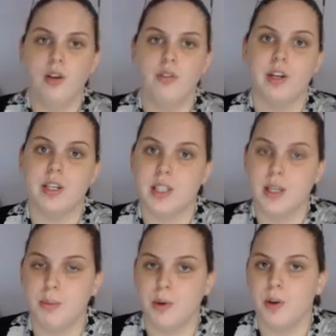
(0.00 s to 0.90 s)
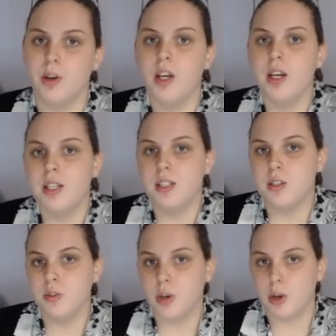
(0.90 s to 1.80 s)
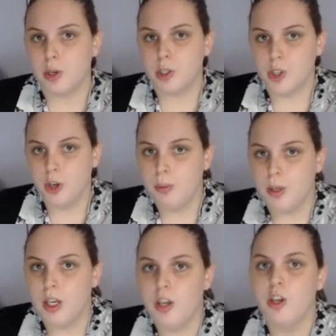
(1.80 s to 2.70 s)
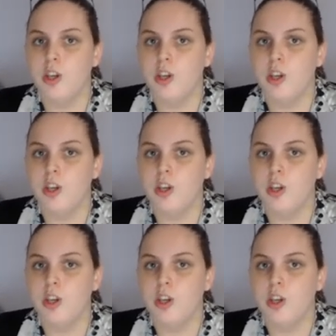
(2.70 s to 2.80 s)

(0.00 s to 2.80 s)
For example, since we're in Okeechobee,